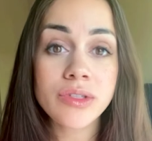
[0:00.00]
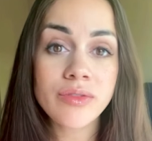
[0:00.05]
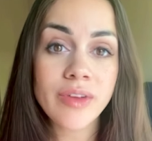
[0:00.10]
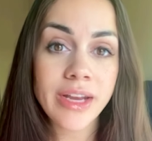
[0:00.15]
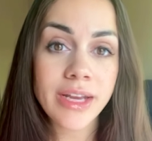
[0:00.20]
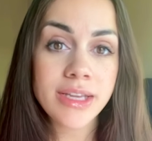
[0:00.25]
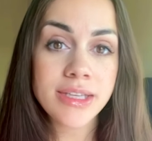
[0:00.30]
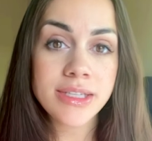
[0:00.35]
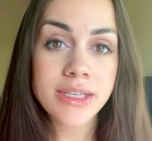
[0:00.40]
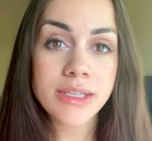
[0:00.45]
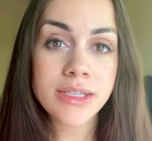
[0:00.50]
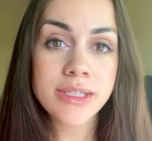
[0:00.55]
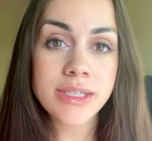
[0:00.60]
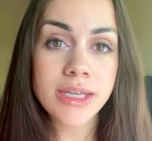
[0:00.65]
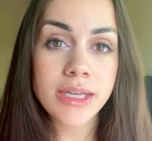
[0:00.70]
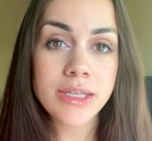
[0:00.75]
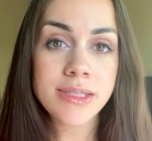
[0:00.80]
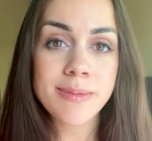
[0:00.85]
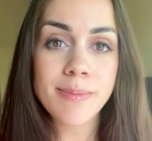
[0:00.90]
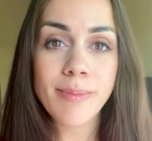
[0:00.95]
Vedassénce
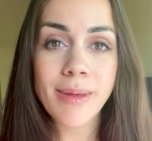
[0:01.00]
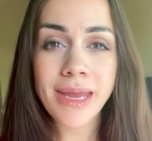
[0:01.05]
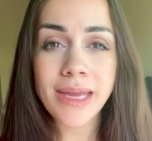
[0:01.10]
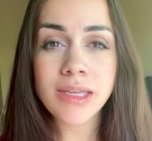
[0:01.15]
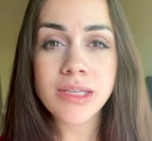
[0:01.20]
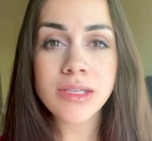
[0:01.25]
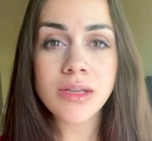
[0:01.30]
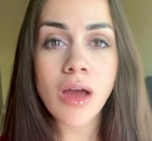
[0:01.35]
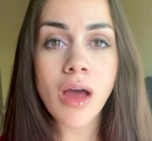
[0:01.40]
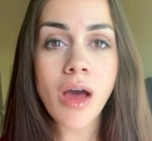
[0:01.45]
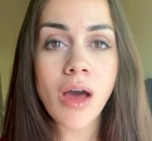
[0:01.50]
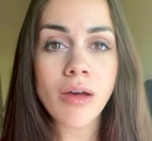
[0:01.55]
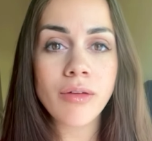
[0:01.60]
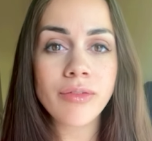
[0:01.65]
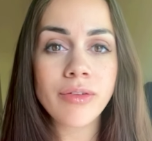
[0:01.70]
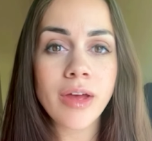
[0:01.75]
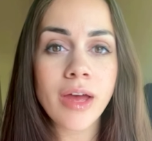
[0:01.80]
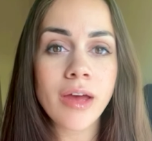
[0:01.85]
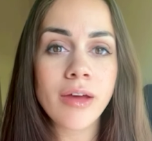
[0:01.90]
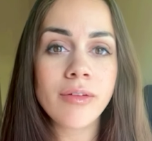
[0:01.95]
is based off
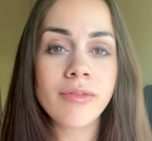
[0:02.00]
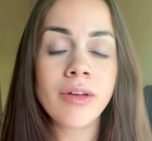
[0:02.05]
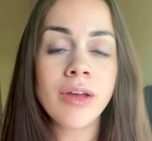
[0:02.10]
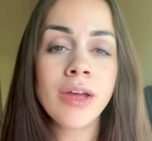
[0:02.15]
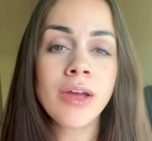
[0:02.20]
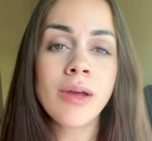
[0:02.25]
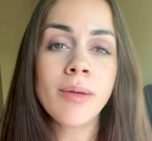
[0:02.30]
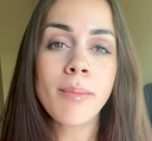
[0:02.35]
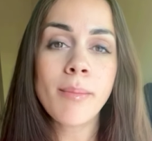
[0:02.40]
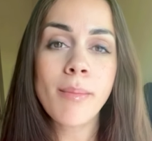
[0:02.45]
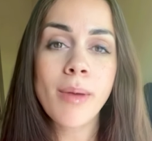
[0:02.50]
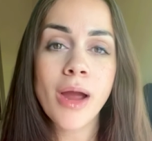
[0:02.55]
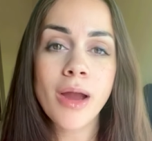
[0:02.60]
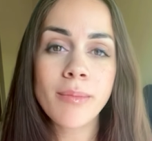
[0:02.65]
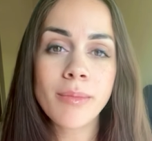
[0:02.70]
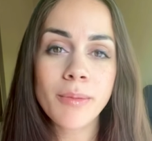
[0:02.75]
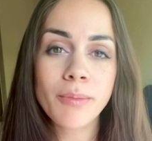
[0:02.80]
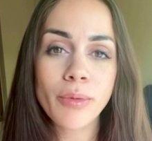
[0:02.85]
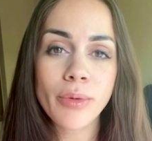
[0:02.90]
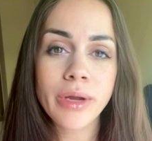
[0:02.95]
of
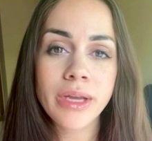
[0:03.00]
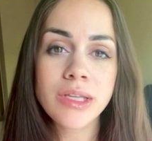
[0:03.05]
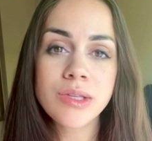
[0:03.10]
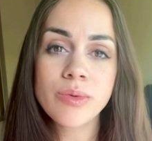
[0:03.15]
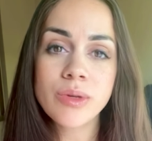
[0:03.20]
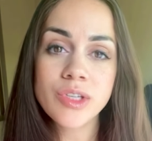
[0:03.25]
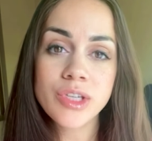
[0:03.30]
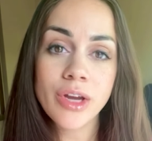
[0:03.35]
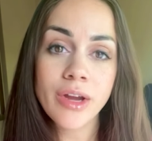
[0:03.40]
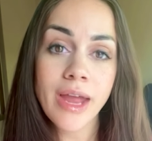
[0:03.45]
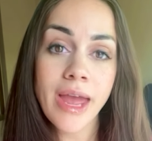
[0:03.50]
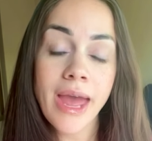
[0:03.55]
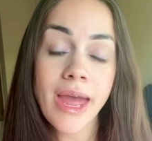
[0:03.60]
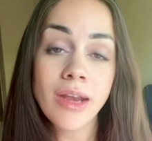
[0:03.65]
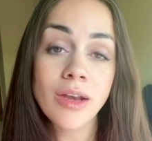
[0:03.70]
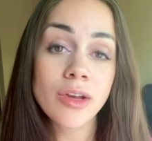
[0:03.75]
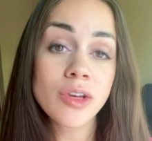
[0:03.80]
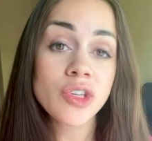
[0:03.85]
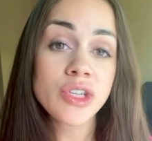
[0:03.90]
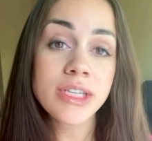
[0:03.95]
aroma points, which are
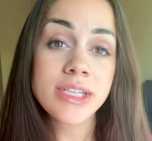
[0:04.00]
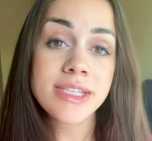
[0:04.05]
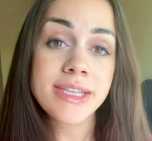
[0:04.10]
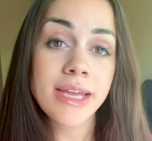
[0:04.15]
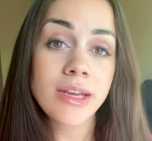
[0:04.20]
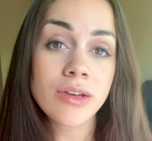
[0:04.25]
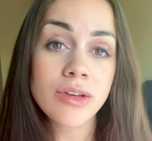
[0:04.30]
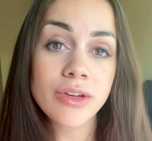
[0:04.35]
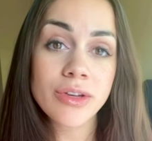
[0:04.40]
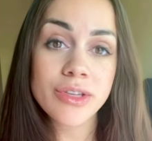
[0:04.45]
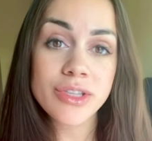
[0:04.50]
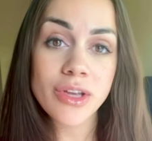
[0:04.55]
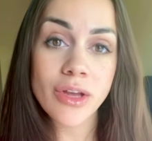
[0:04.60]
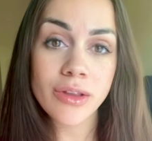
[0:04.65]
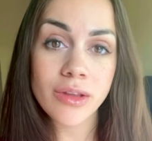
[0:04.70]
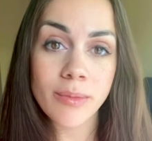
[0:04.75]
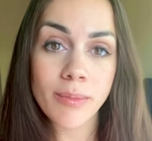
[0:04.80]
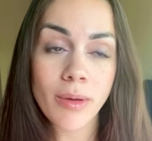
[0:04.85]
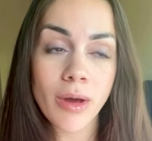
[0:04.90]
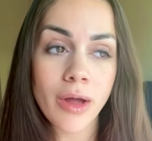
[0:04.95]
energy centers on
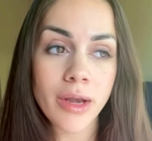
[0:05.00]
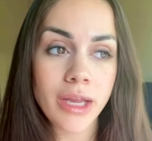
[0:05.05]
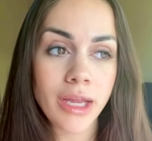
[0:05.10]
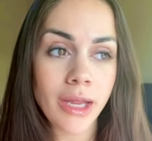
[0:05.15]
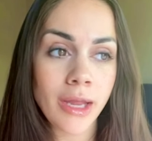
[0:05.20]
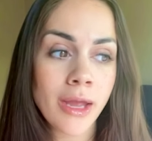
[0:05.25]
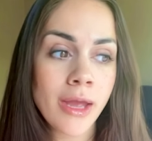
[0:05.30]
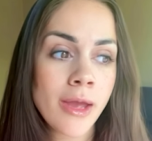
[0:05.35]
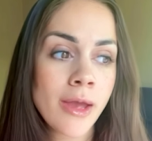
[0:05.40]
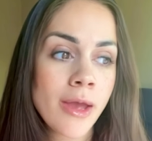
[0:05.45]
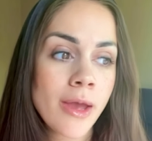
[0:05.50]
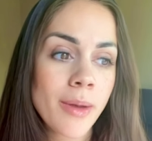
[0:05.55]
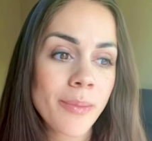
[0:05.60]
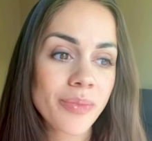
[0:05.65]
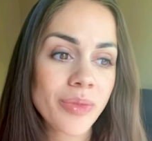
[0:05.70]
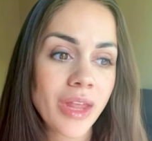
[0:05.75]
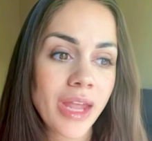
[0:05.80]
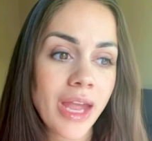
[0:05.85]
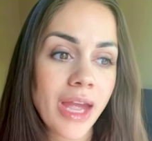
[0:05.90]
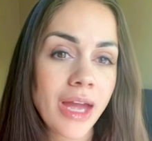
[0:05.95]
the body,
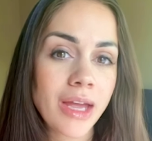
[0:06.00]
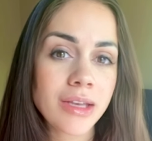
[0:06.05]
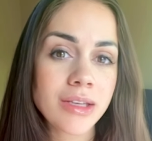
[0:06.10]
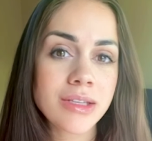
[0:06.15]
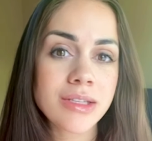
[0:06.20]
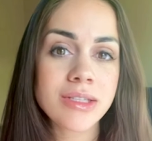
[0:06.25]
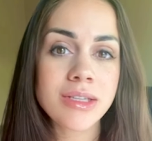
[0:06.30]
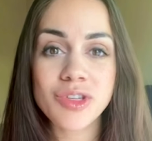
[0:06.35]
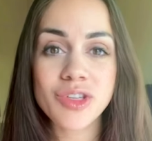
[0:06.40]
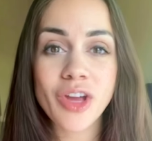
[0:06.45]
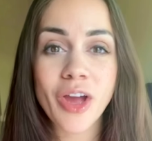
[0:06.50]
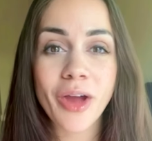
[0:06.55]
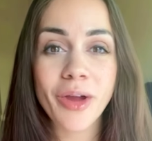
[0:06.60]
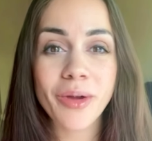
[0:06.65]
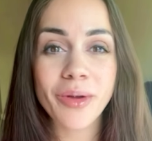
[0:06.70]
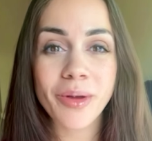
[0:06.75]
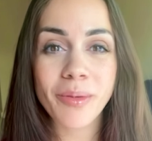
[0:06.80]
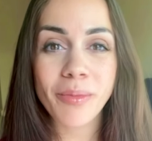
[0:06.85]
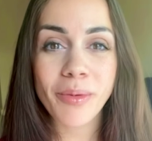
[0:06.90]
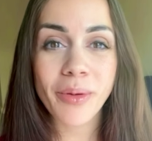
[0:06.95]
and
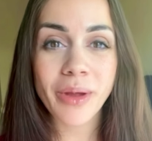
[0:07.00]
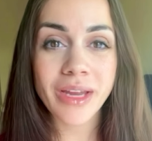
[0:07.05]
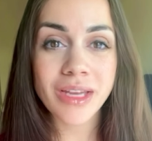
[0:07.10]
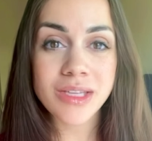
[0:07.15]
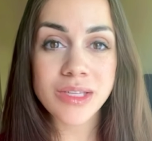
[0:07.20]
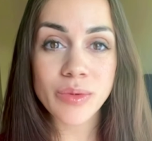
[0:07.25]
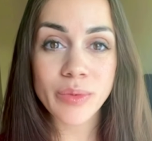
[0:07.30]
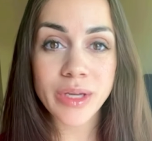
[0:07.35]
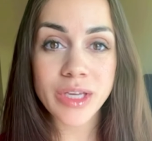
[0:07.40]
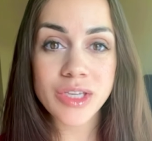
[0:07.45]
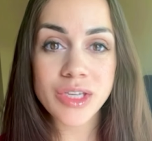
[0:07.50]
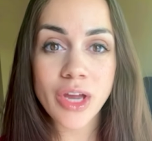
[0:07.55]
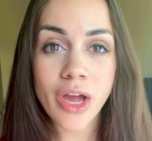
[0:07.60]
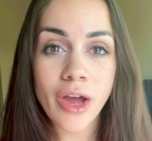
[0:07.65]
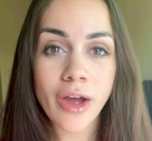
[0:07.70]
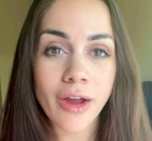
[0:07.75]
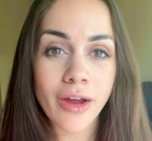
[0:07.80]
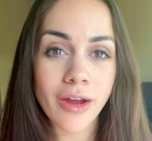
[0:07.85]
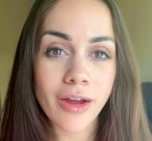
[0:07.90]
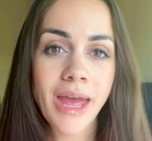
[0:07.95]
chakra points, which
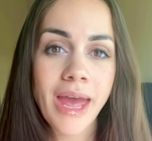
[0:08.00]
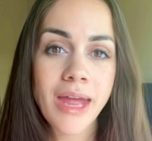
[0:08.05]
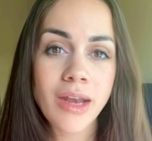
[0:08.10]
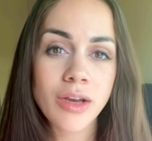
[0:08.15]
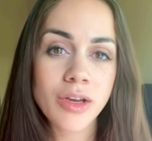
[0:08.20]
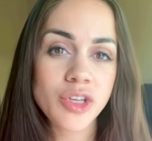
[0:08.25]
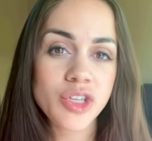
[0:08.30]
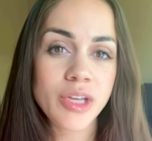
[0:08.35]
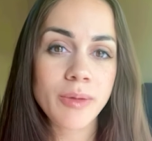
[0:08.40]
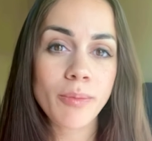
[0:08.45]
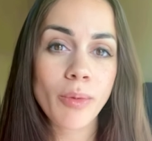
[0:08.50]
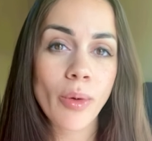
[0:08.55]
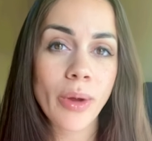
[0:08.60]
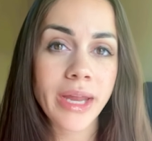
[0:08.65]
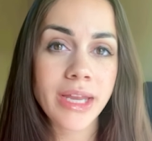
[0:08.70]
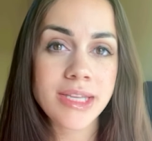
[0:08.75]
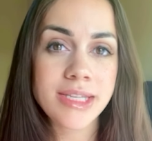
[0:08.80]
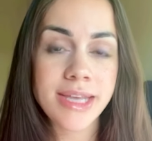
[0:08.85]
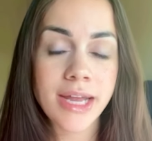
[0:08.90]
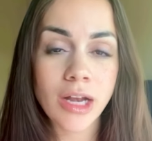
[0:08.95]
are energy
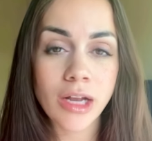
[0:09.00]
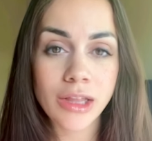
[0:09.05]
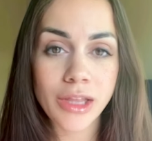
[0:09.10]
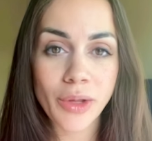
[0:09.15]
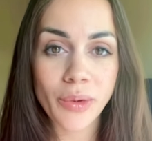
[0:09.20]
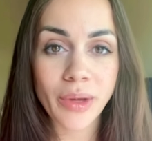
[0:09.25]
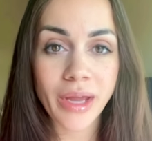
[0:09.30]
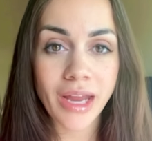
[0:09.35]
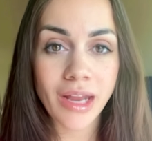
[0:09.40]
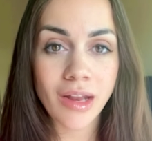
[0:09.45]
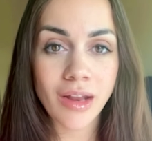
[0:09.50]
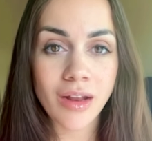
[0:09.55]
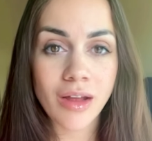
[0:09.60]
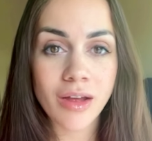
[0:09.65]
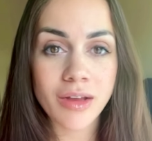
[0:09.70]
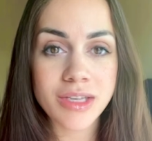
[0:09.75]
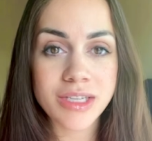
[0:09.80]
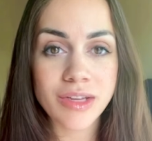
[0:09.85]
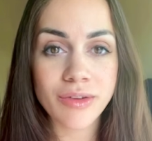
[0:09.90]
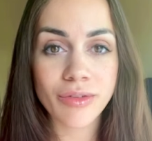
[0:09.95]
points that are located
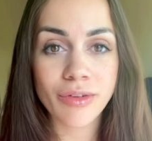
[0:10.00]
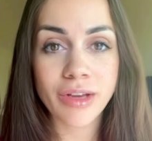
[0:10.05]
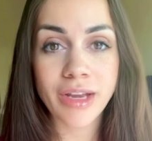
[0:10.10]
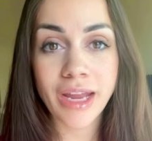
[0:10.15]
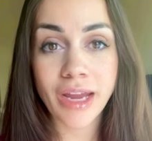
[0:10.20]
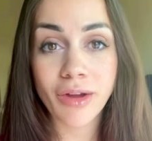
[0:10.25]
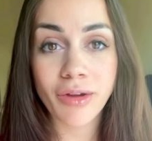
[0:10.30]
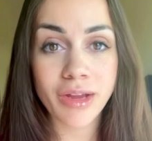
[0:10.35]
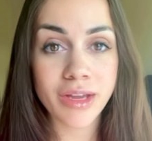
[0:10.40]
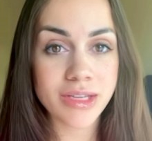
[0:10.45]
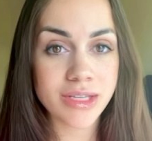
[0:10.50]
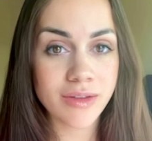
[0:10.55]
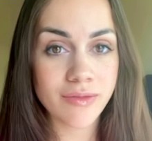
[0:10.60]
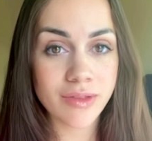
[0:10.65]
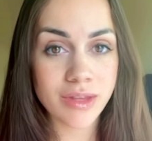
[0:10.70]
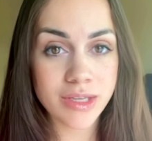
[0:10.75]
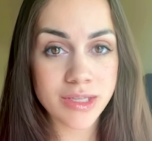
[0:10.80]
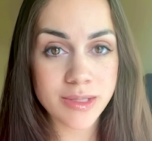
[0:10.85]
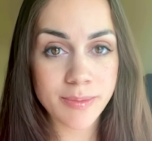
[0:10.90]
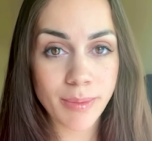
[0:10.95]
on different areas of
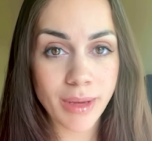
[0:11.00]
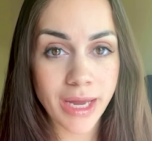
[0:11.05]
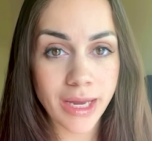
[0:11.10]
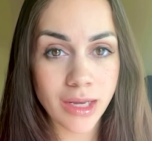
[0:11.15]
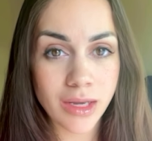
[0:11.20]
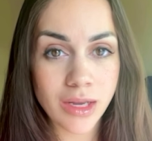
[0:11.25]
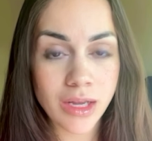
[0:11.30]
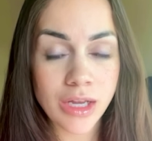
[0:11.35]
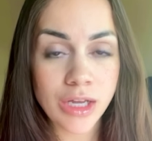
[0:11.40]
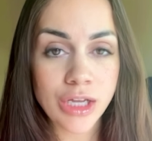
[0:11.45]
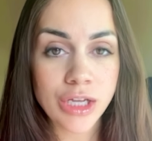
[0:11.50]
the spine.